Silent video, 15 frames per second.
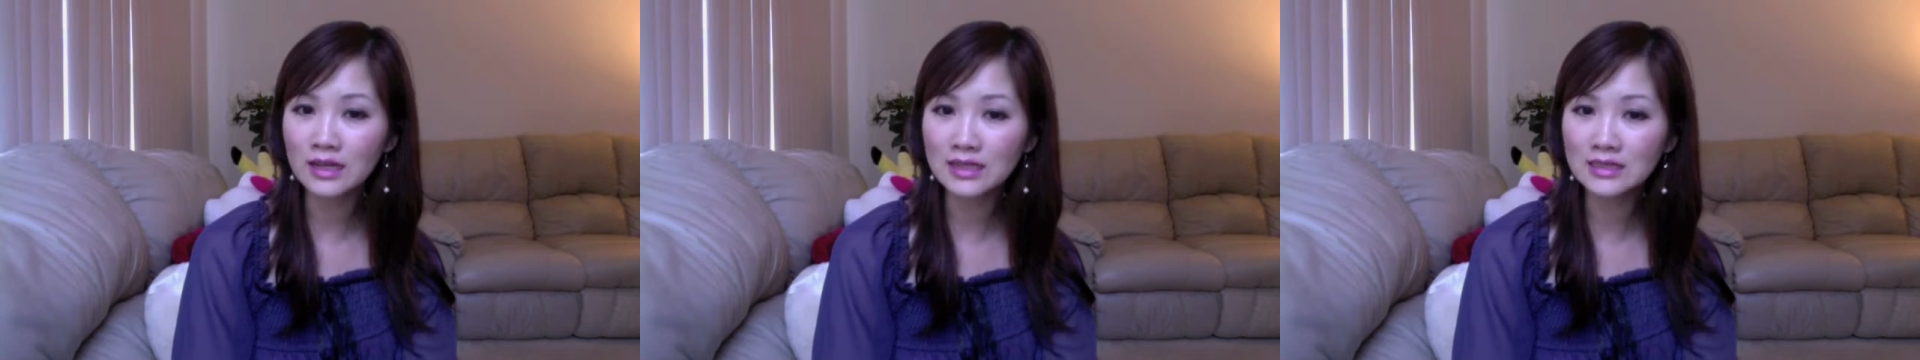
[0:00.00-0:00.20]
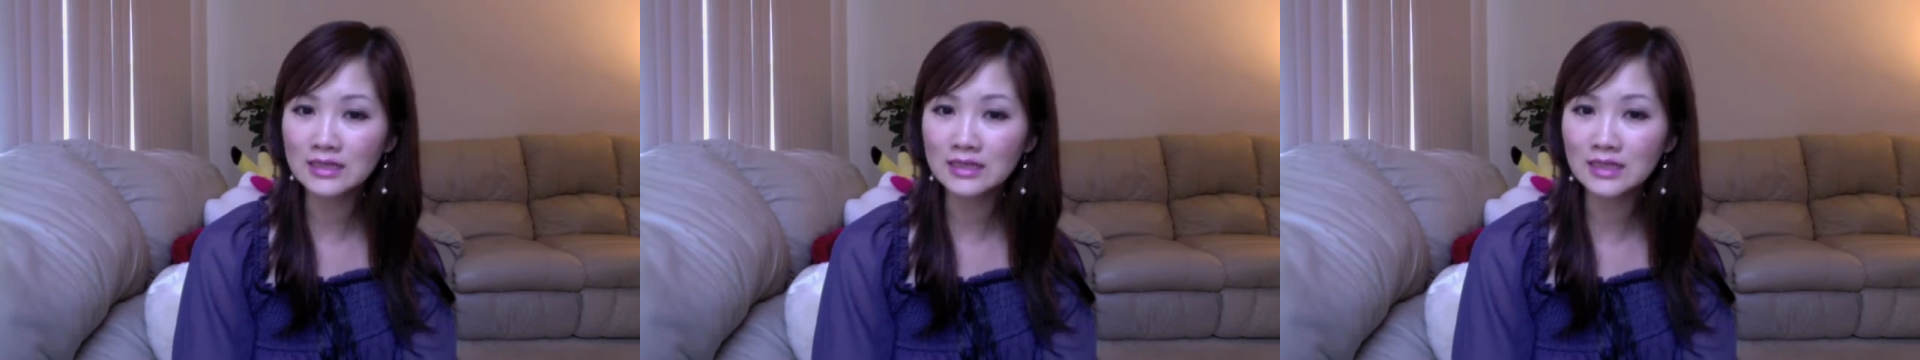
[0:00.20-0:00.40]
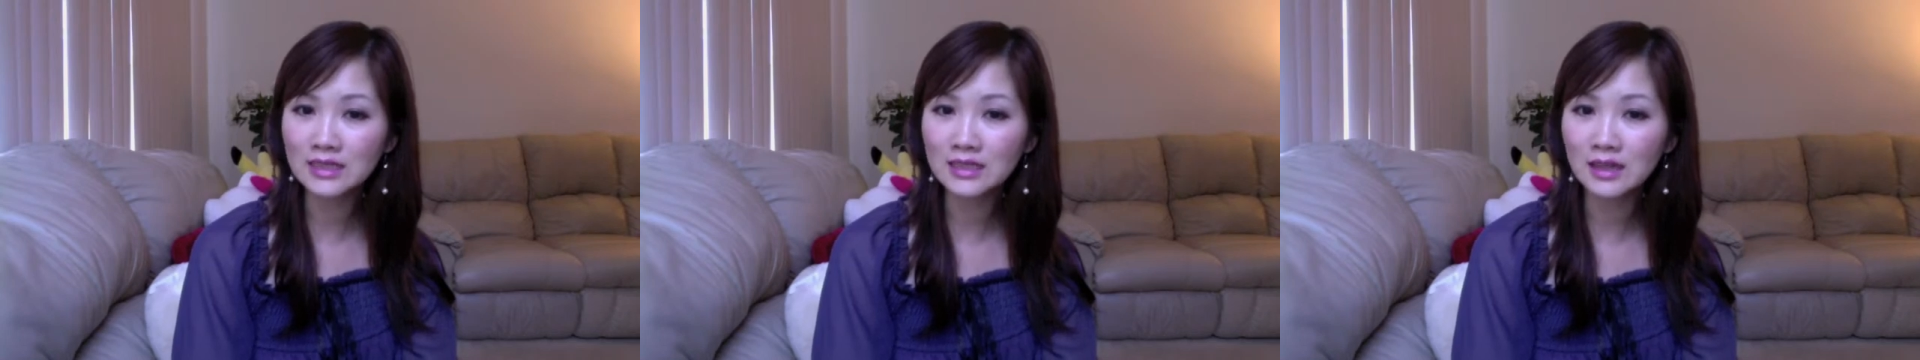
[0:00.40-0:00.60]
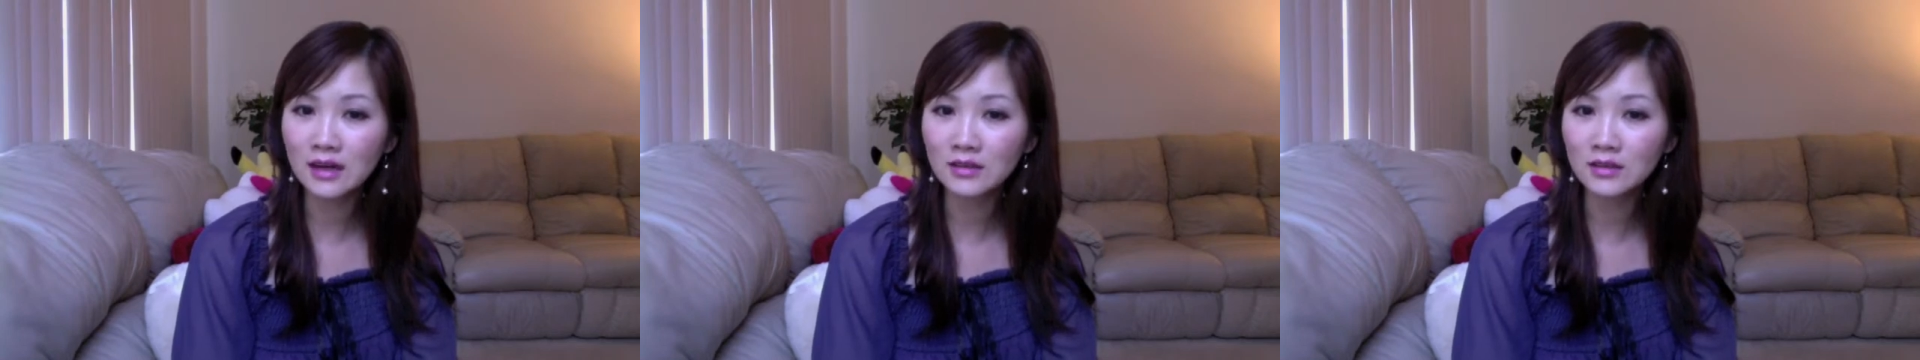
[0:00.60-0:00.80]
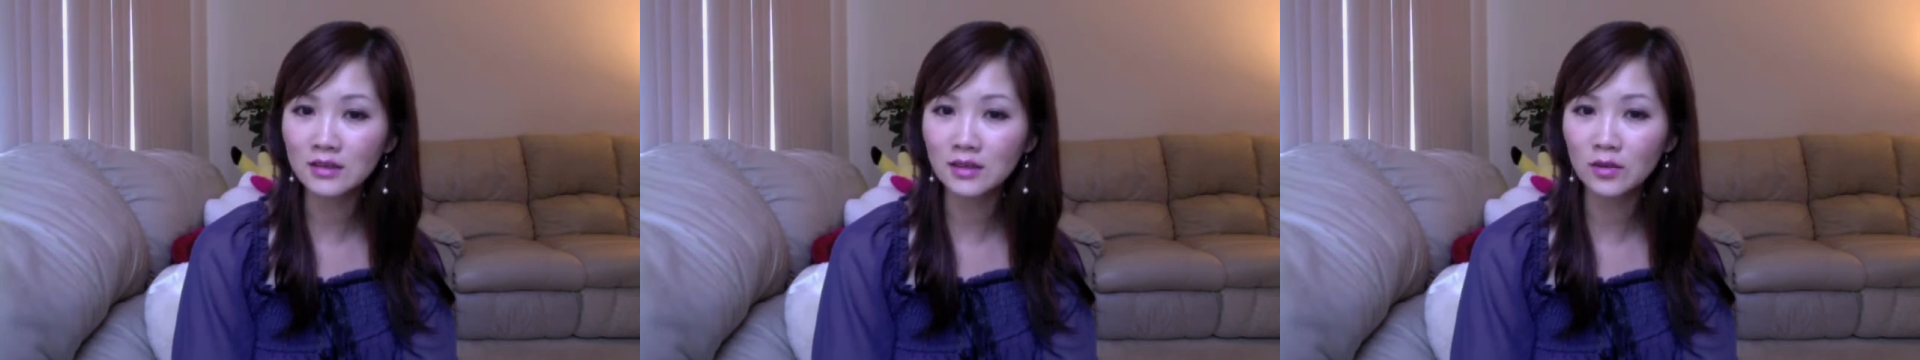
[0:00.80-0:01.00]
listed
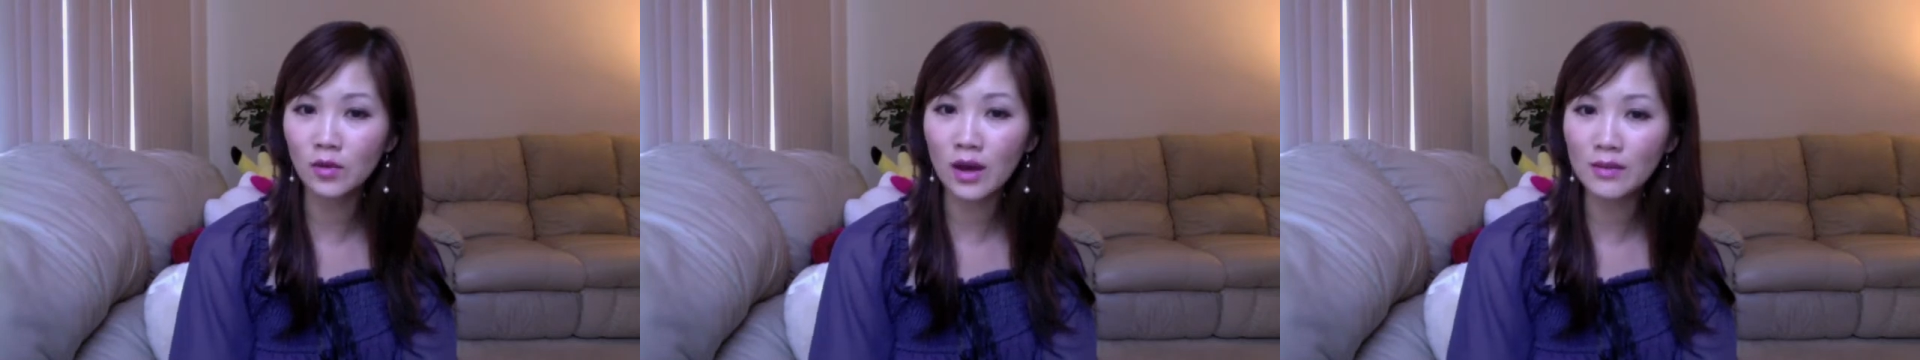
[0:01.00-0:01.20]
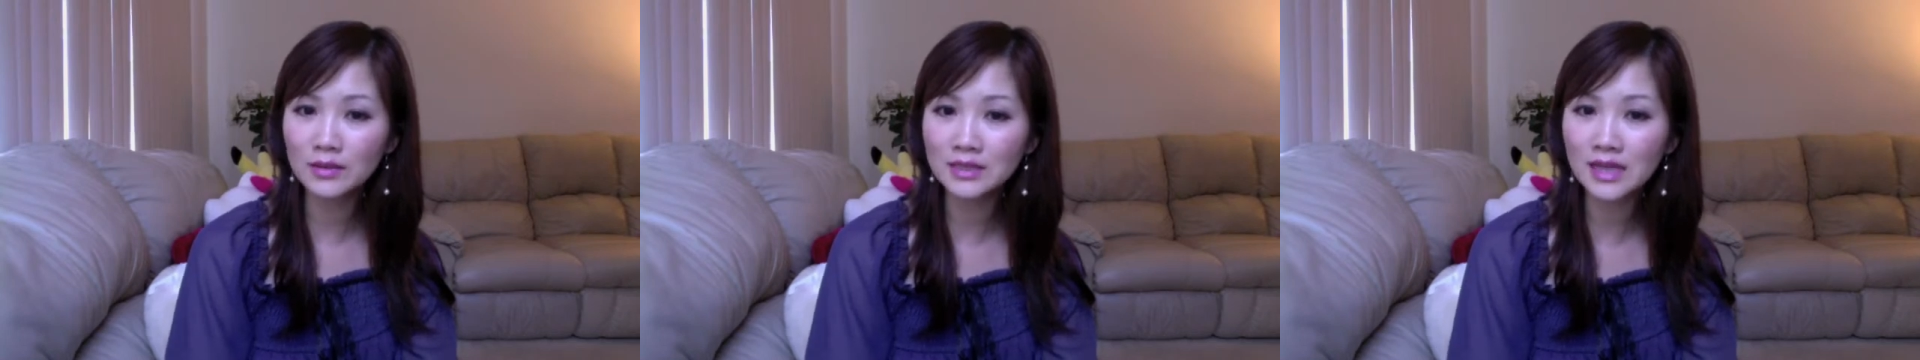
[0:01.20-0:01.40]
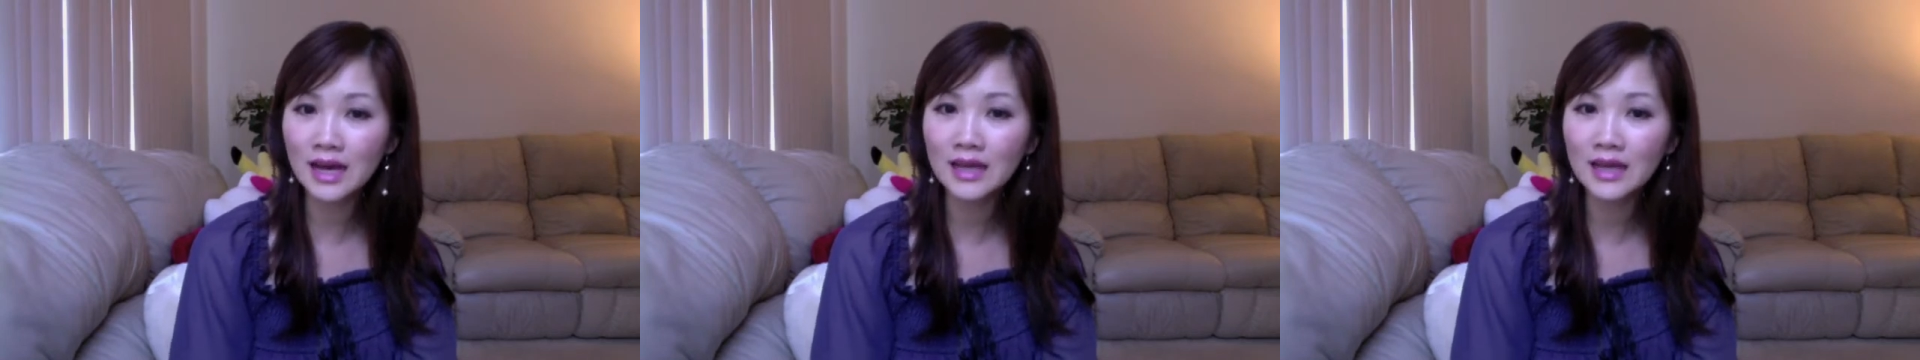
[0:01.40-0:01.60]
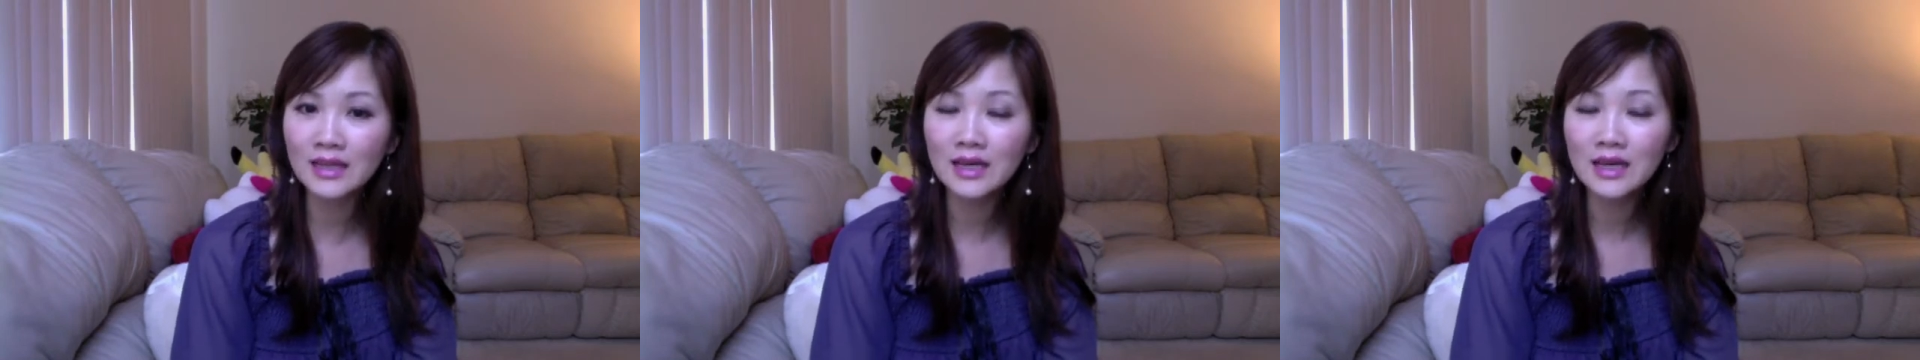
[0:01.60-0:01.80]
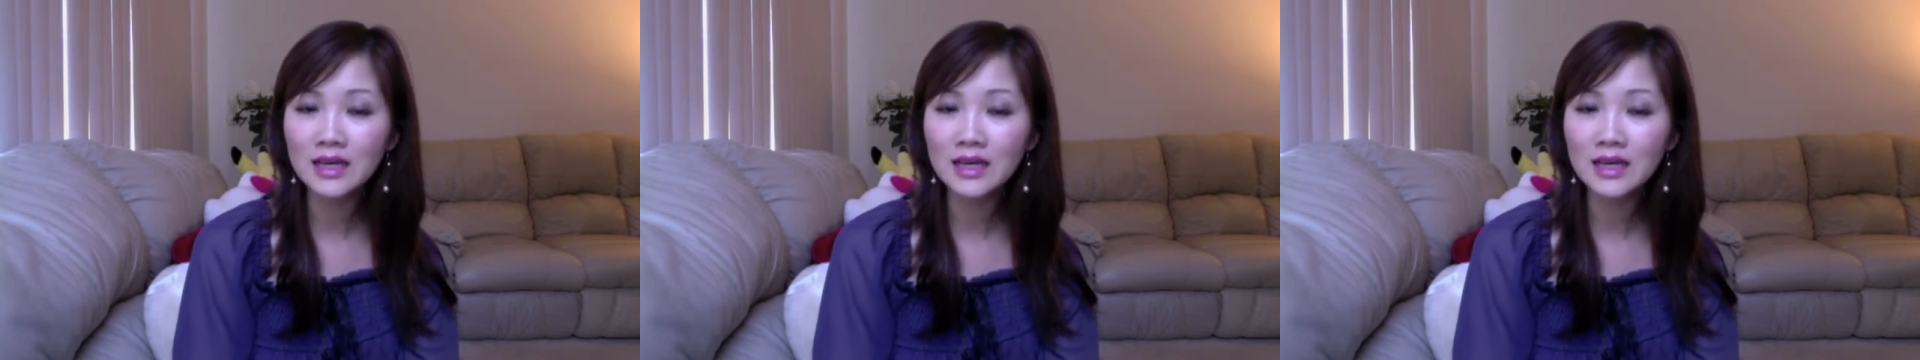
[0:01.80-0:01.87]
on the website,